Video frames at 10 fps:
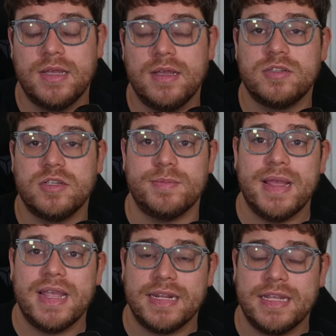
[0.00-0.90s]
So to
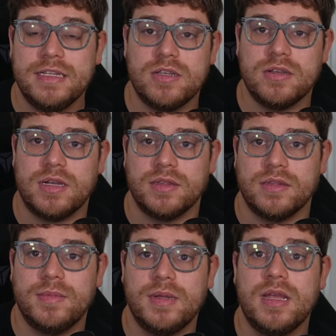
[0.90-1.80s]
make it easier on
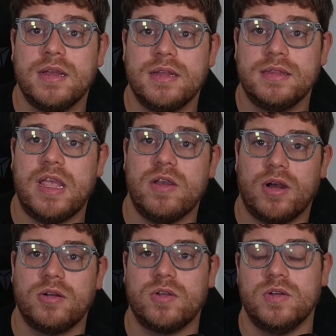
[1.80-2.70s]
them, they are
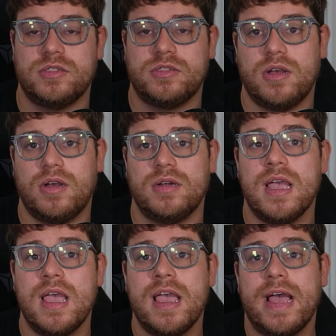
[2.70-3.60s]
all going to start
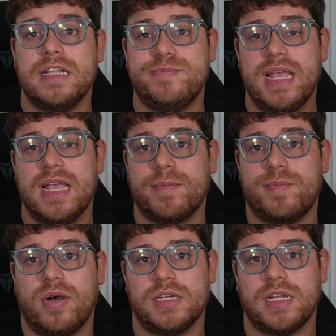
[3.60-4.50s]
as being
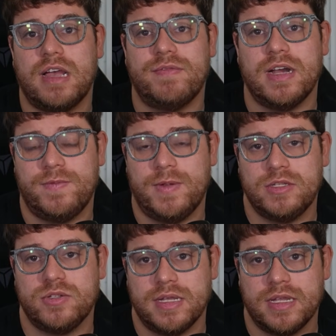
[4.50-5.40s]
part of an
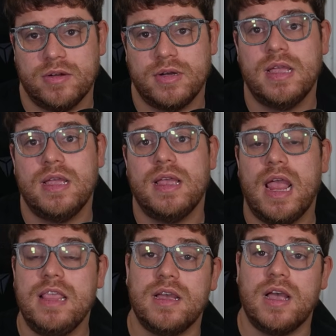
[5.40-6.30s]
adventuring guild.
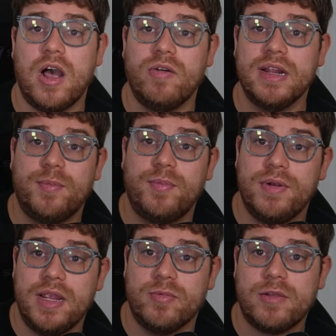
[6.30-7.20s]
And the only
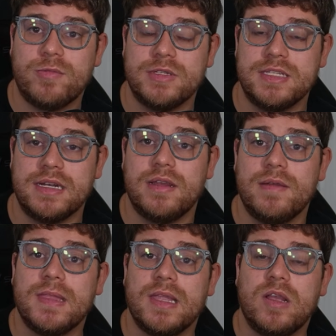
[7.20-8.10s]
prerequisite
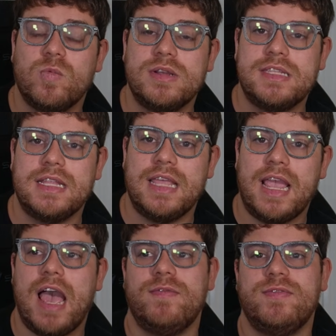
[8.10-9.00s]
was that they
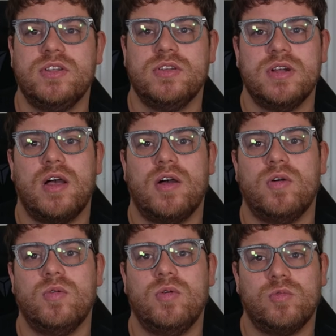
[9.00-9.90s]
have to
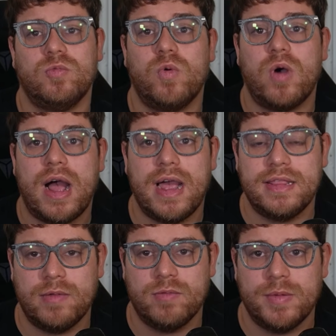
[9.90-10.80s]
know why
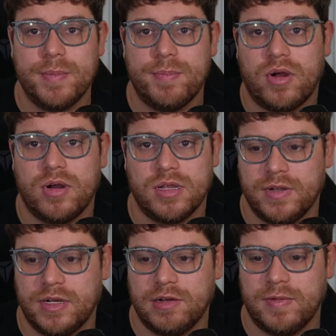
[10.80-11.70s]
they would be part of
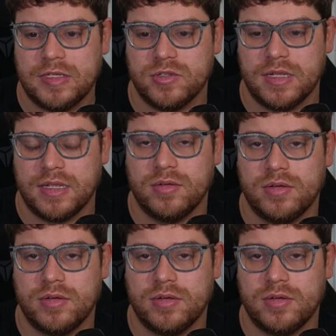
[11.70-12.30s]
an adventuring guild.